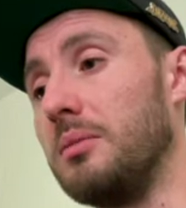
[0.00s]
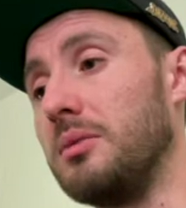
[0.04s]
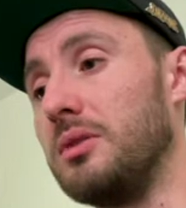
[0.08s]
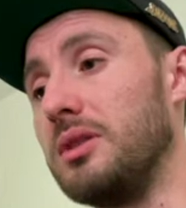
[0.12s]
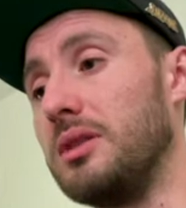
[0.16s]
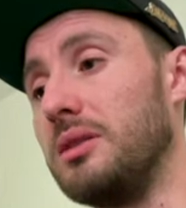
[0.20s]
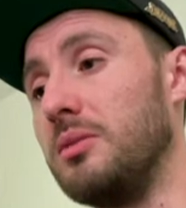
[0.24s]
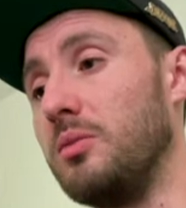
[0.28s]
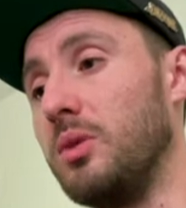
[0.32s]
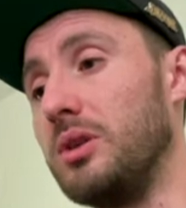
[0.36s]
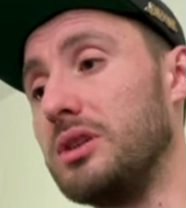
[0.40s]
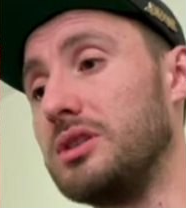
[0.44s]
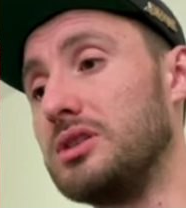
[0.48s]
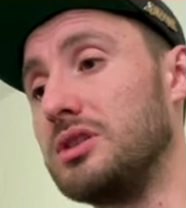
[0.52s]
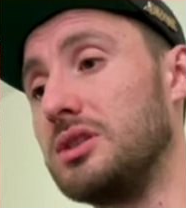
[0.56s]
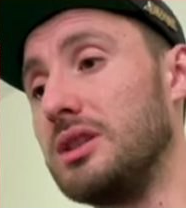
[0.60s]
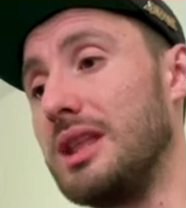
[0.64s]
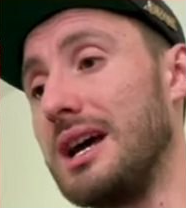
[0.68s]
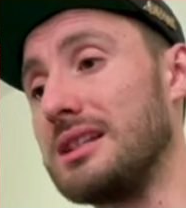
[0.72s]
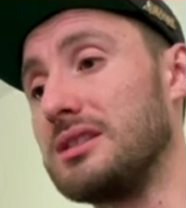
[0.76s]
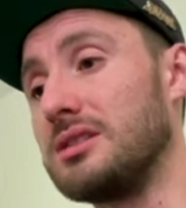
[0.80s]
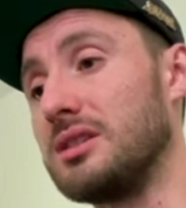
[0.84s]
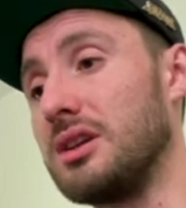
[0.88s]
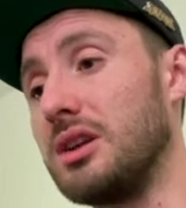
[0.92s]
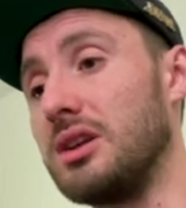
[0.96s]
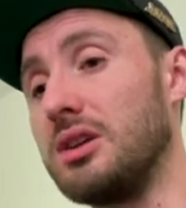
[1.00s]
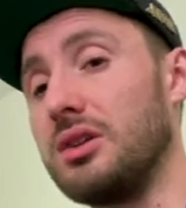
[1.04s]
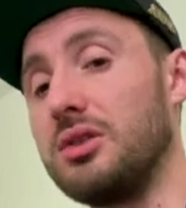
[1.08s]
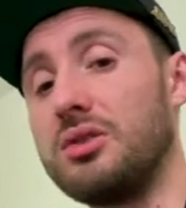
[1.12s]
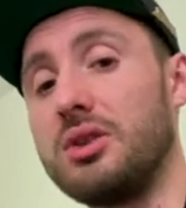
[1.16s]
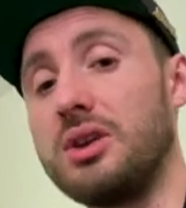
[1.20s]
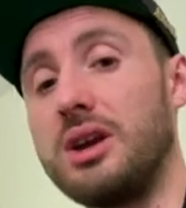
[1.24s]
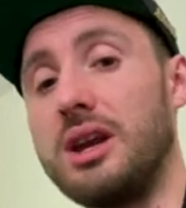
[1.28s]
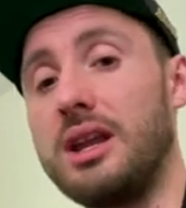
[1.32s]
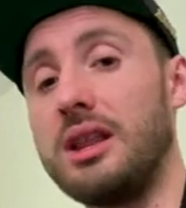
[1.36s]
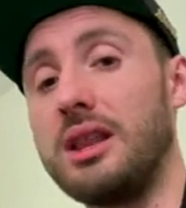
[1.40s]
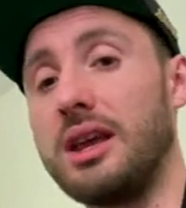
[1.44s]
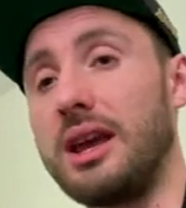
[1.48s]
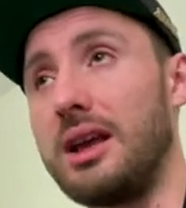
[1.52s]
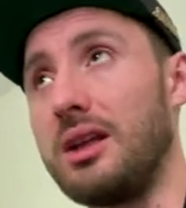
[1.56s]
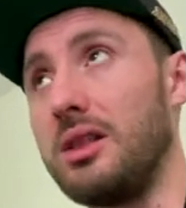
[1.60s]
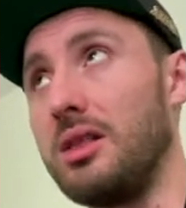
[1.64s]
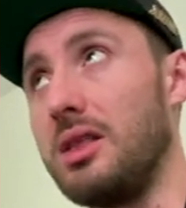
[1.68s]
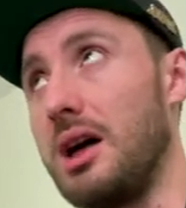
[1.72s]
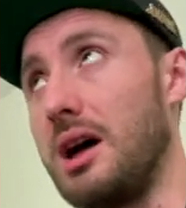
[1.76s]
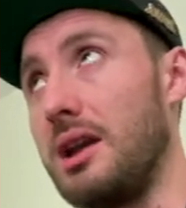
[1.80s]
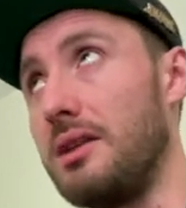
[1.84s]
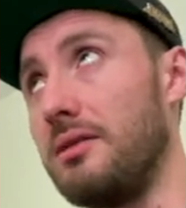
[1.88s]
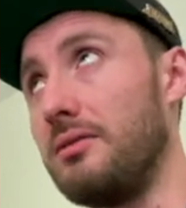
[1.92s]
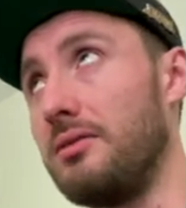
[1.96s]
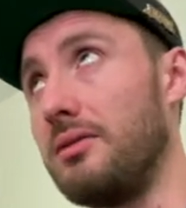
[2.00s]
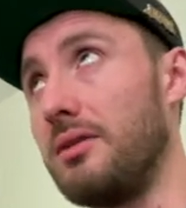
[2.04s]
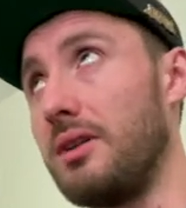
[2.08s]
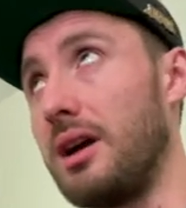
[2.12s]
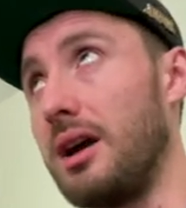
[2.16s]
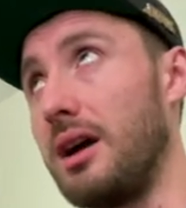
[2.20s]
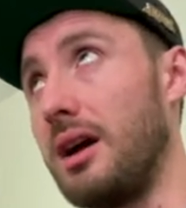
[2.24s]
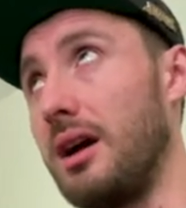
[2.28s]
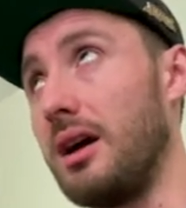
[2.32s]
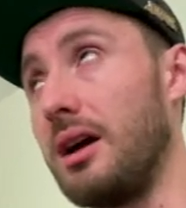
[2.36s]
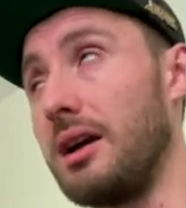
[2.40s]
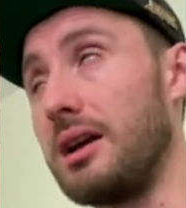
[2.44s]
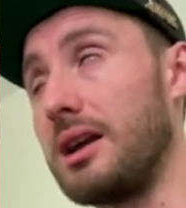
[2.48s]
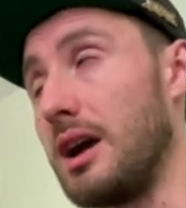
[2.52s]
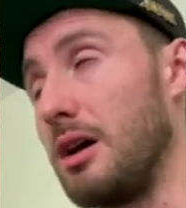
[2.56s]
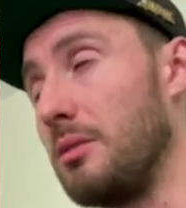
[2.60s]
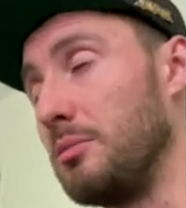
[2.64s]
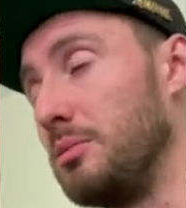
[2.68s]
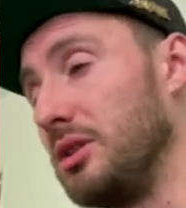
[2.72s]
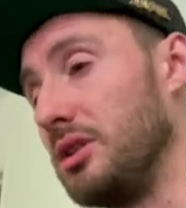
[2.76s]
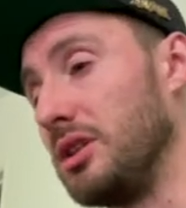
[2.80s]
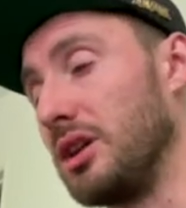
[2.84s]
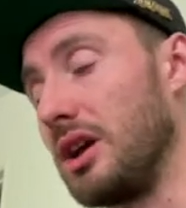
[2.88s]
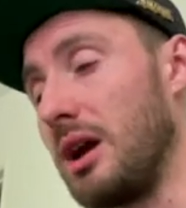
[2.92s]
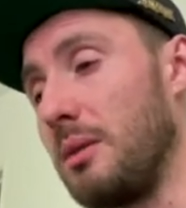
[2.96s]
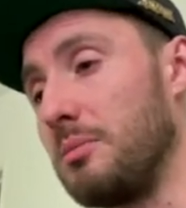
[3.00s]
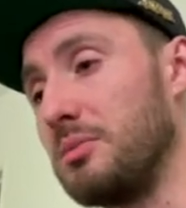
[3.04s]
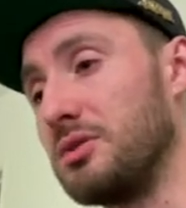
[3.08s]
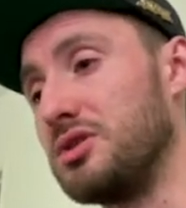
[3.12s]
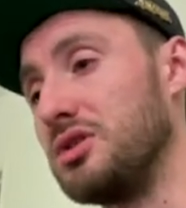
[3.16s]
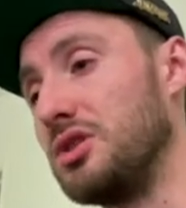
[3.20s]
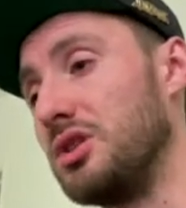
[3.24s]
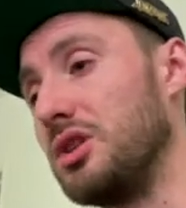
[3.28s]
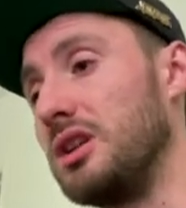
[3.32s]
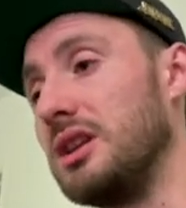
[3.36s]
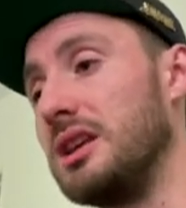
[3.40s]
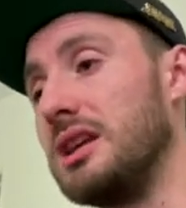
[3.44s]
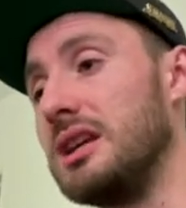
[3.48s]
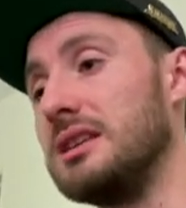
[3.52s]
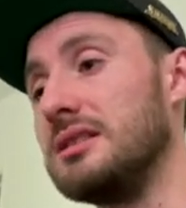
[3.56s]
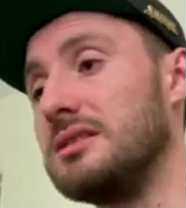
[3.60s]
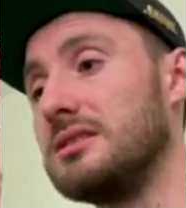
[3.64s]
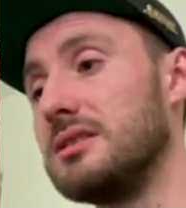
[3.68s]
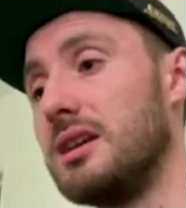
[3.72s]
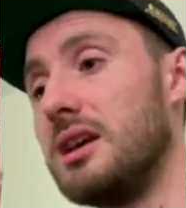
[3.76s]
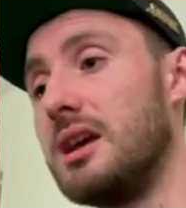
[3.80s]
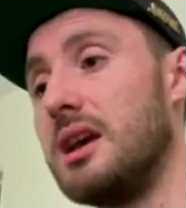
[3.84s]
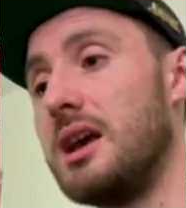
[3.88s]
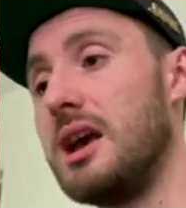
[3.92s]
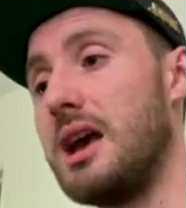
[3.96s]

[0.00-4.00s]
which that's going to create like a lot of account building opportunities.